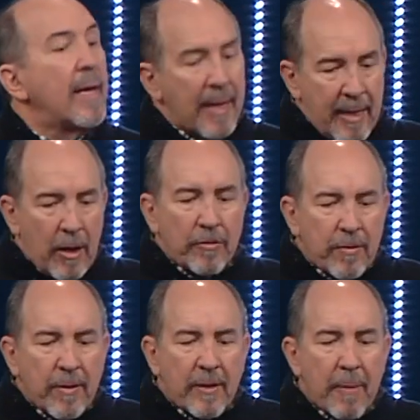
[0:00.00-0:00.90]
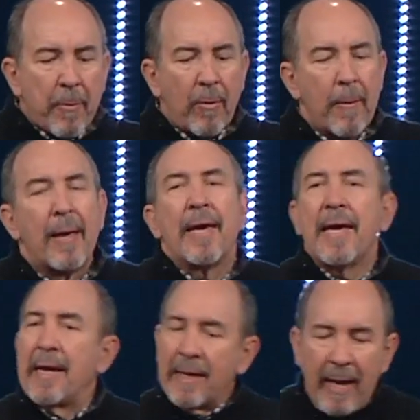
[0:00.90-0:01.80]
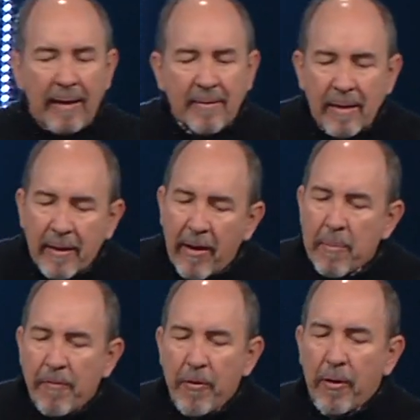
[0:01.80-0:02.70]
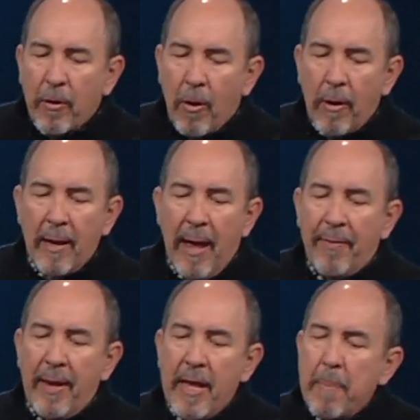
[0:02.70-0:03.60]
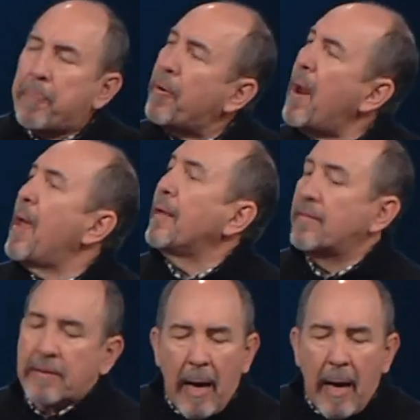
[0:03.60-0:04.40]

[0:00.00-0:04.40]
He goes to the temple, he lays that letter out before the Lord, and then he prays.